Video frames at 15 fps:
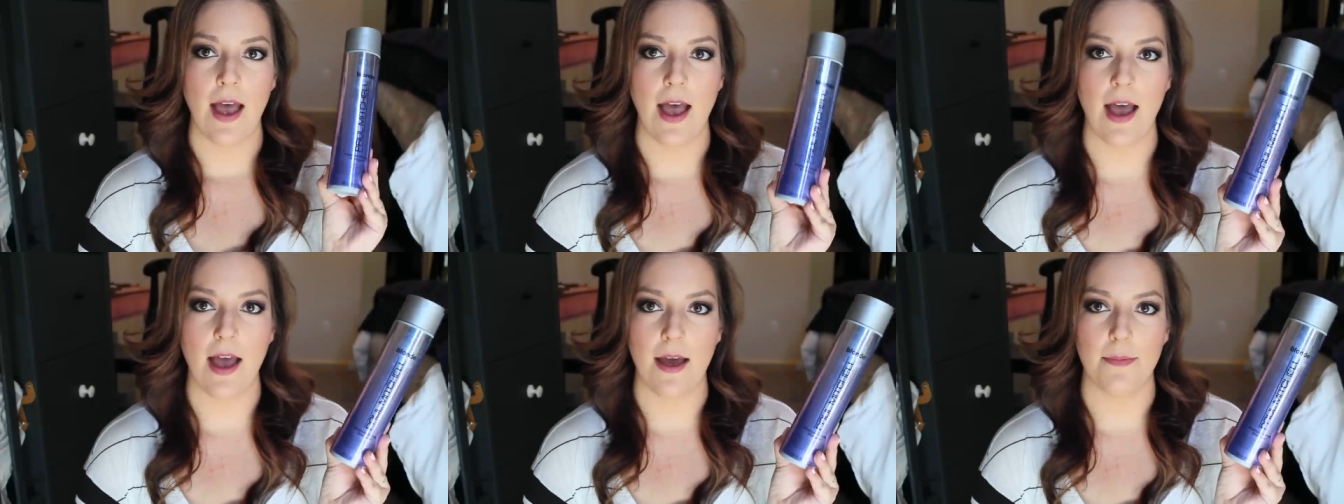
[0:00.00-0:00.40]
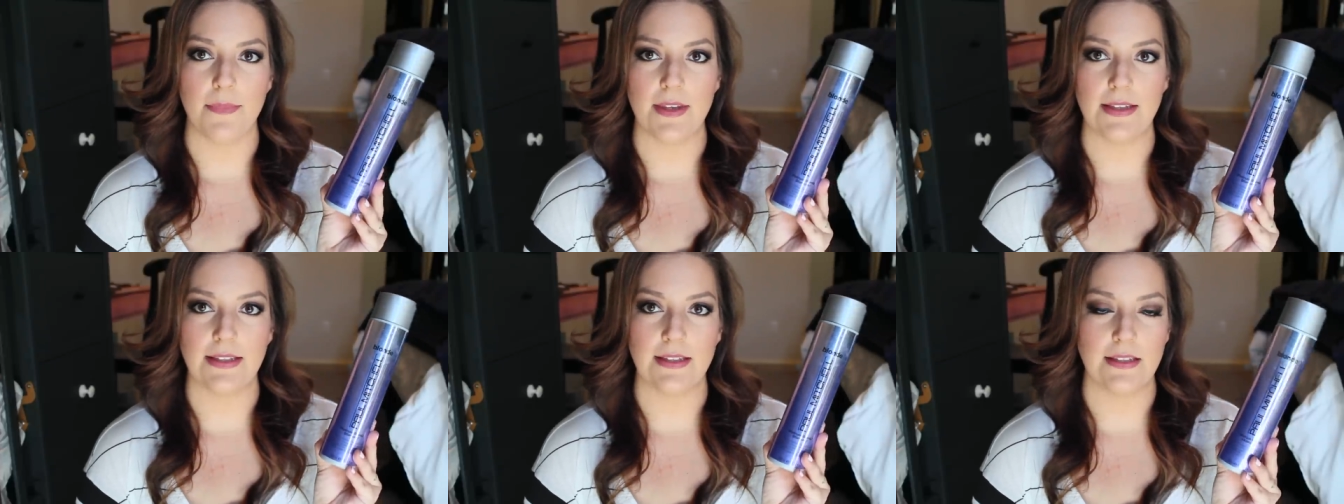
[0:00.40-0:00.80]
um,
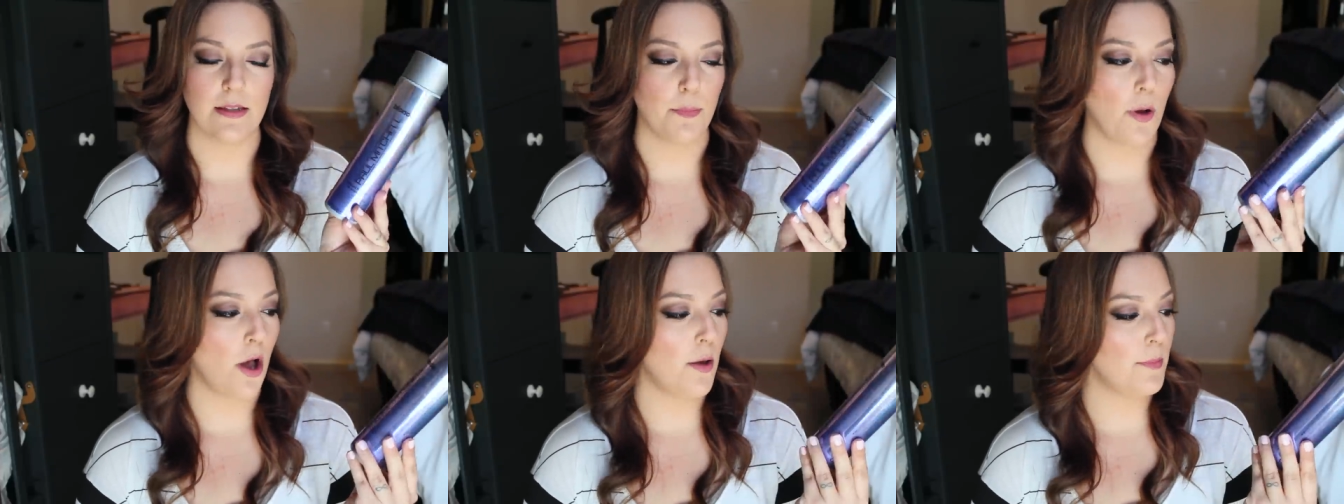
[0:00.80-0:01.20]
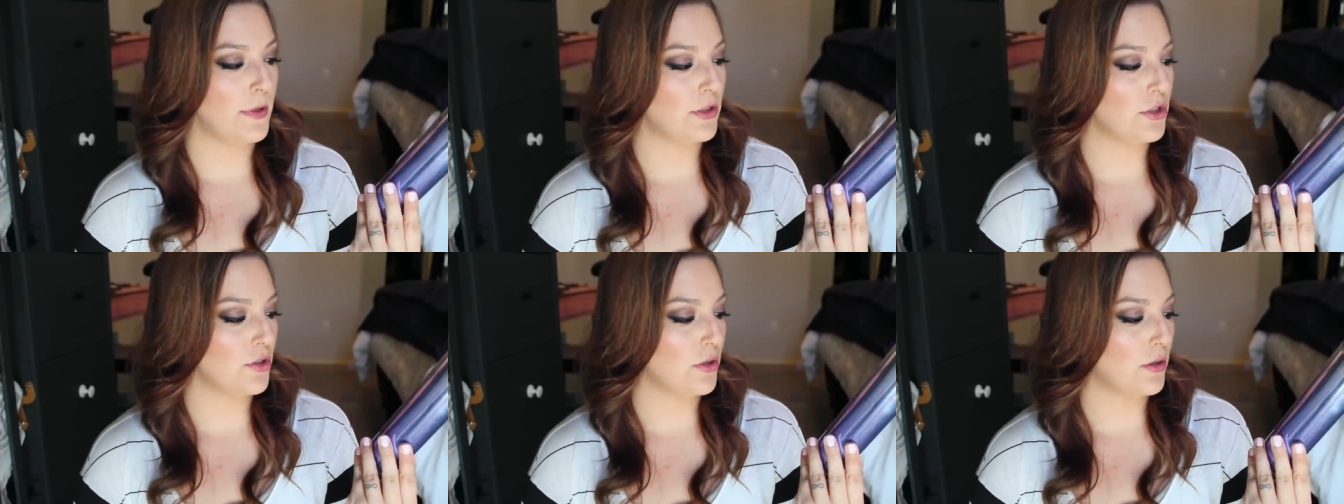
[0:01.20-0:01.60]
this is the Paul
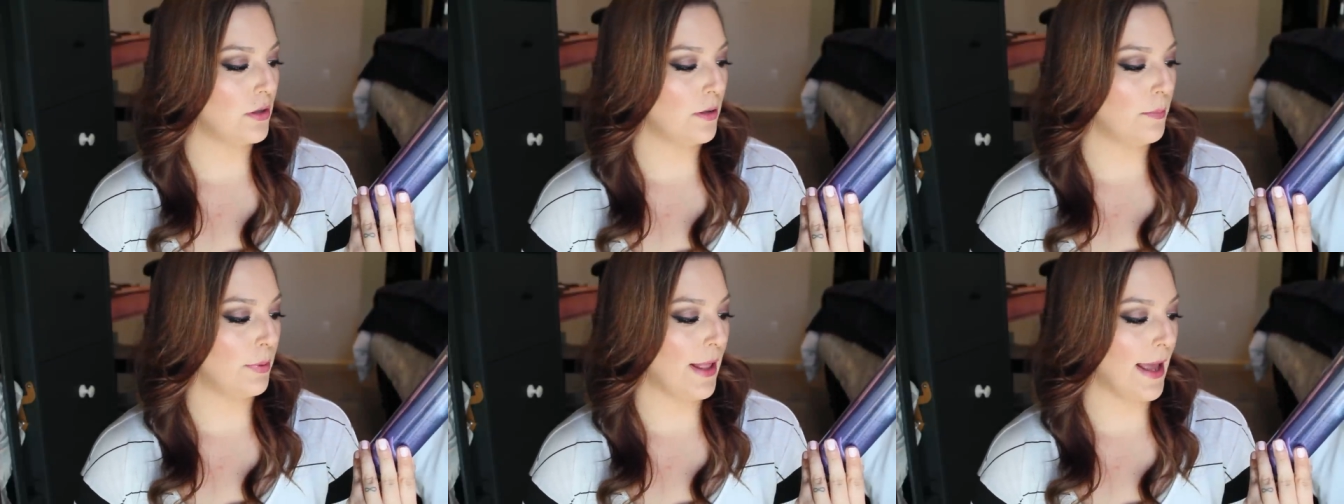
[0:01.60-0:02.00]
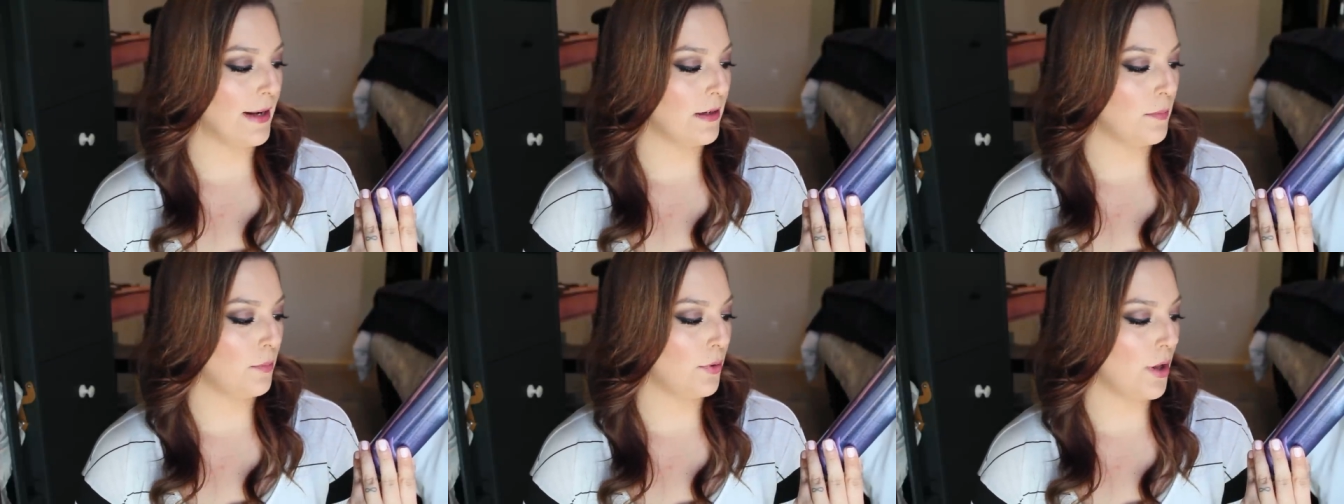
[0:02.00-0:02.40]
Mitchell
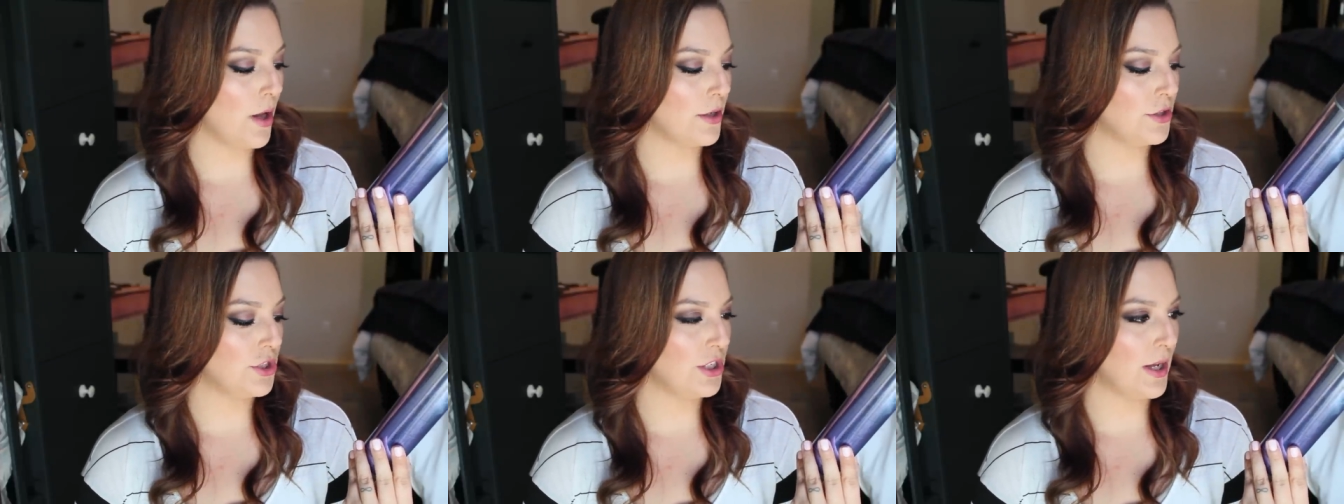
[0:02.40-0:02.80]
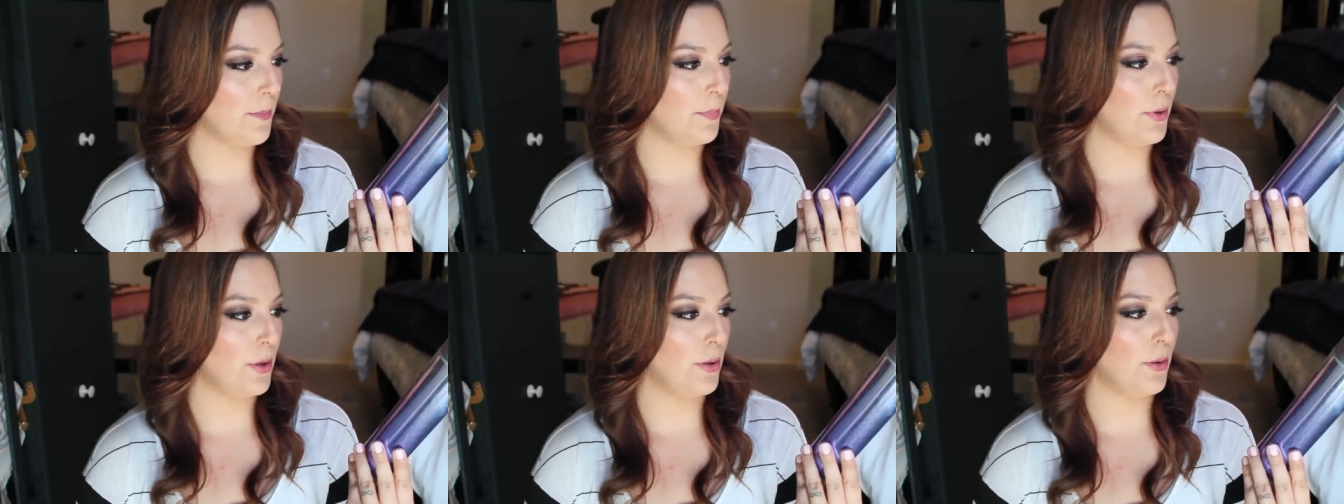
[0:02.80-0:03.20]
platinum blonde
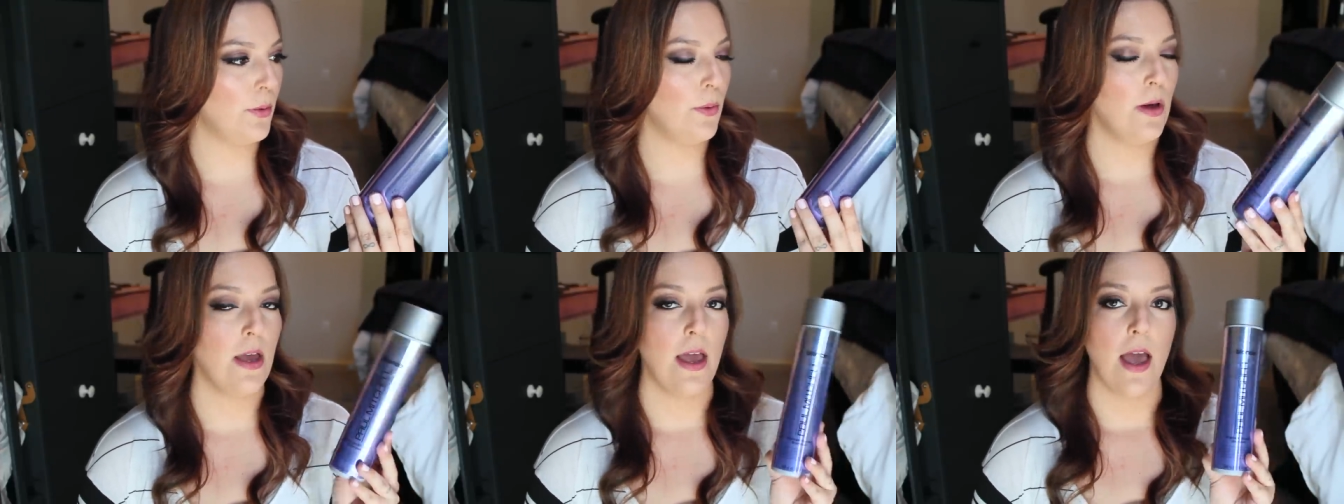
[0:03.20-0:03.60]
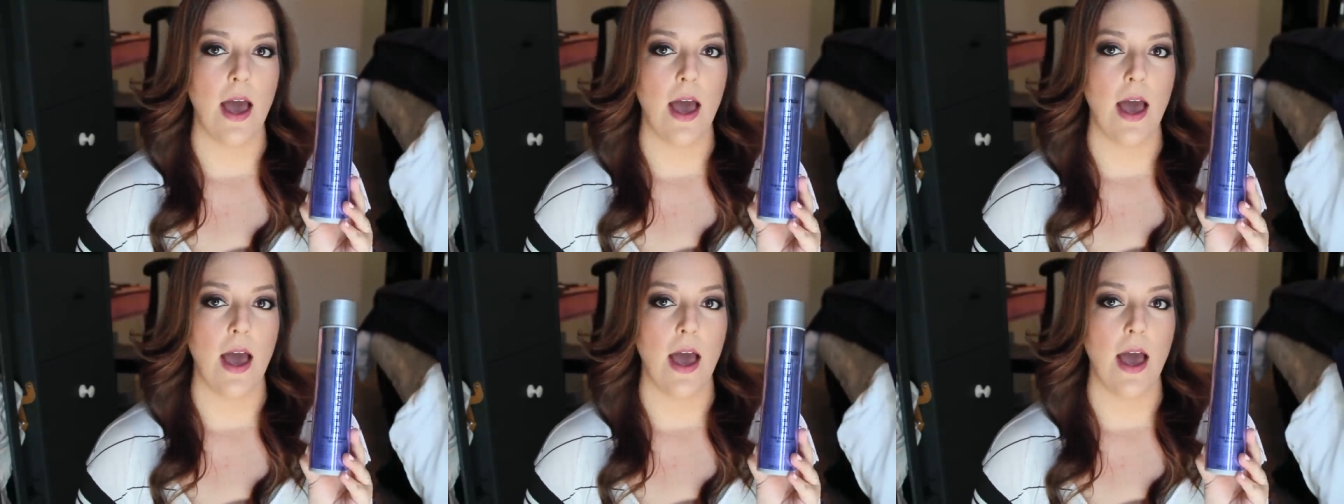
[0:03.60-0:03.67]
shampoo